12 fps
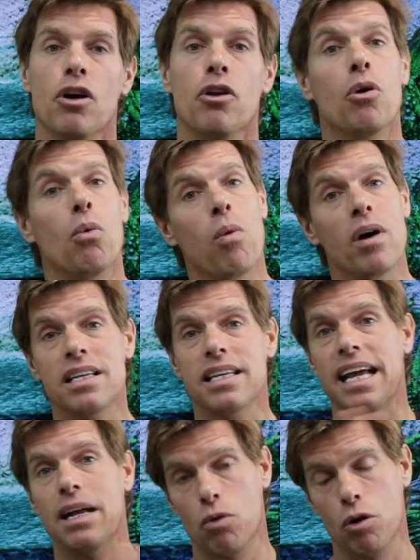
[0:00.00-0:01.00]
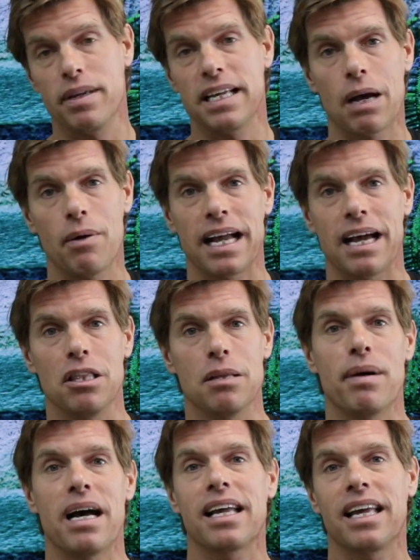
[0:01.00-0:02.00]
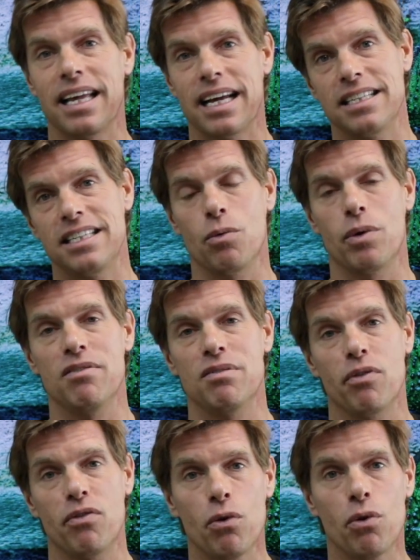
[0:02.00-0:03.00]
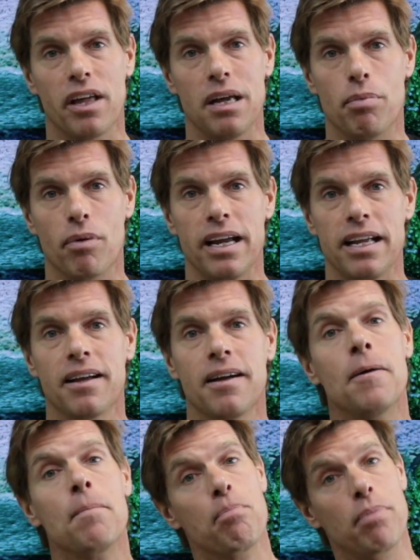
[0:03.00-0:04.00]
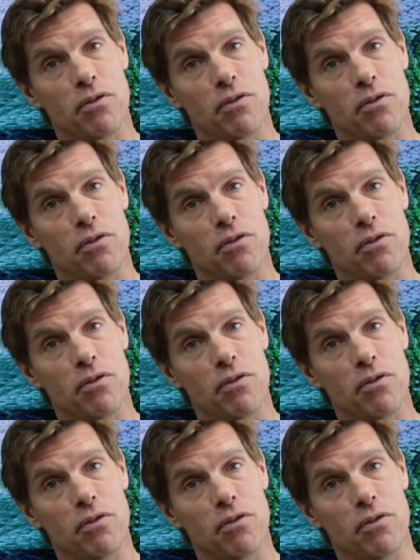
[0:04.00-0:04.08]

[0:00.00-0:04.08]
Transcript: and that one day we'll be going out the back and catching waves before they break. But